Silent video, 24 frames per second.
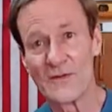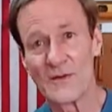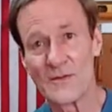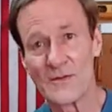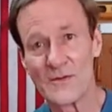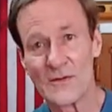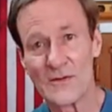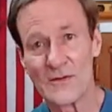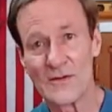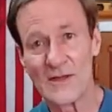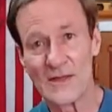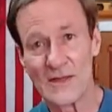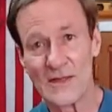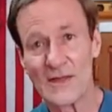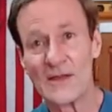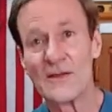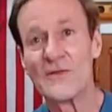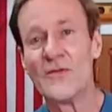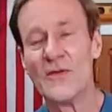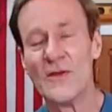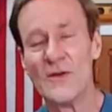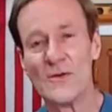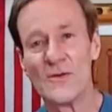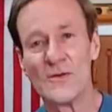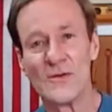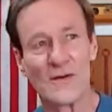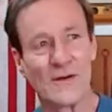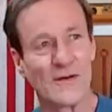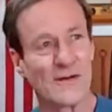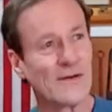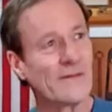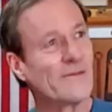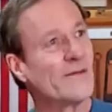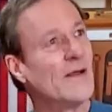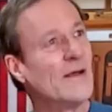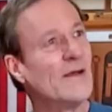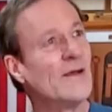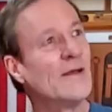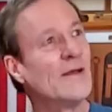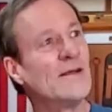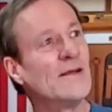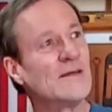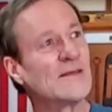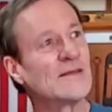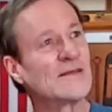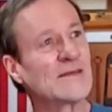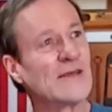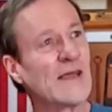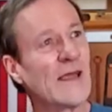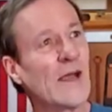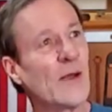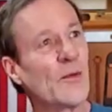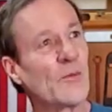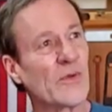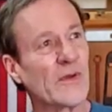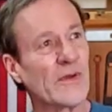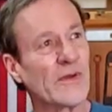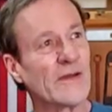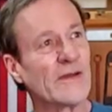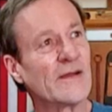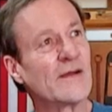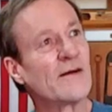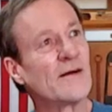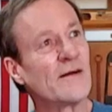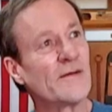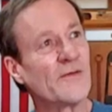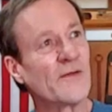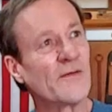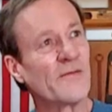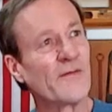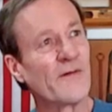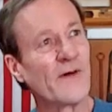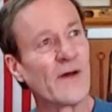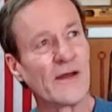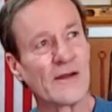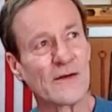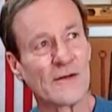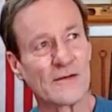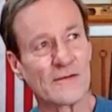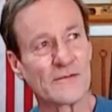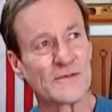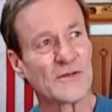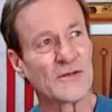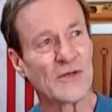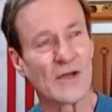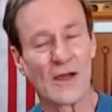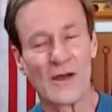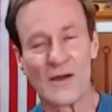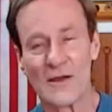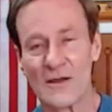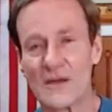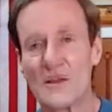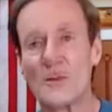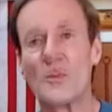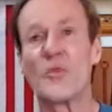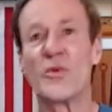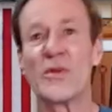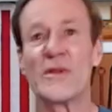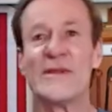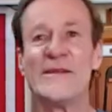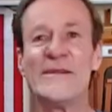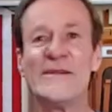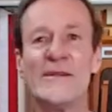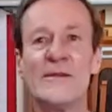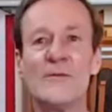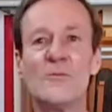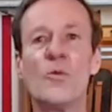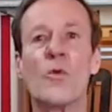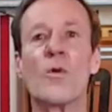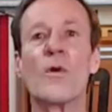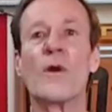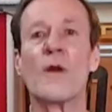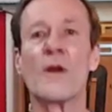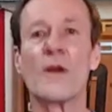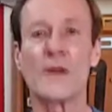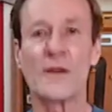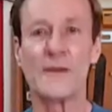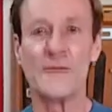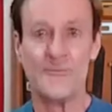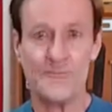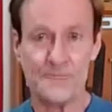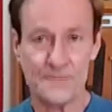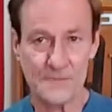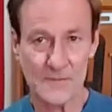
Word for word: I'm gonna give you a uh, sampling of the final uh, completed work.